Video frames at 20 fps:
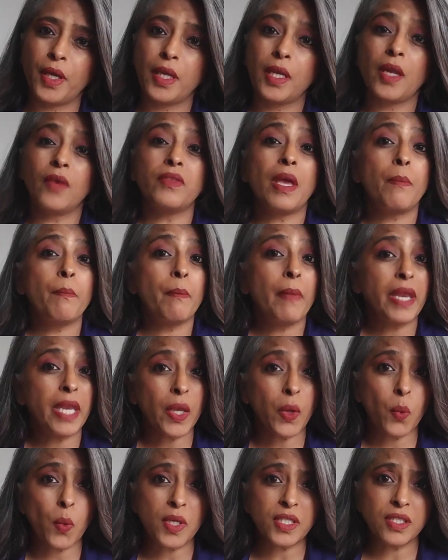Now there are many
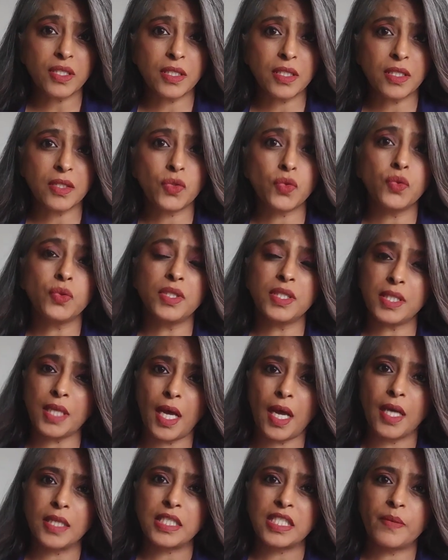questions students
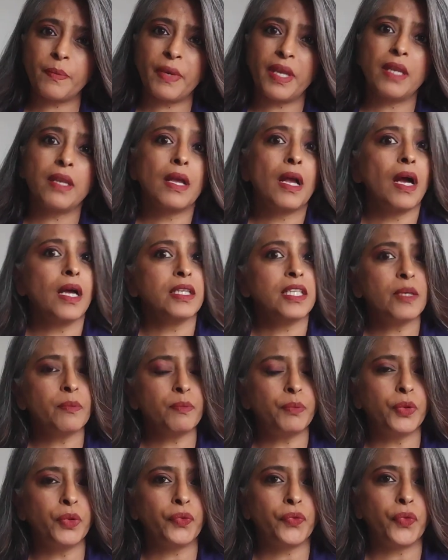ask me regarding
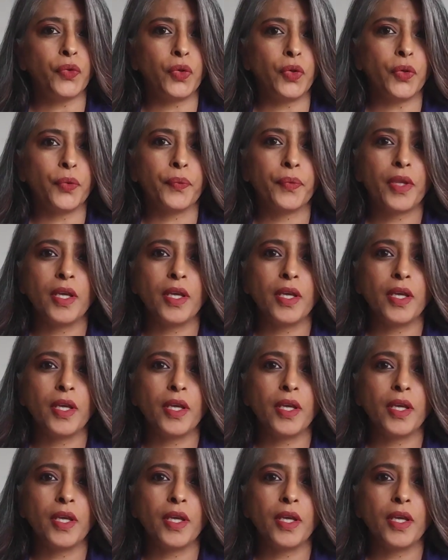portfolio.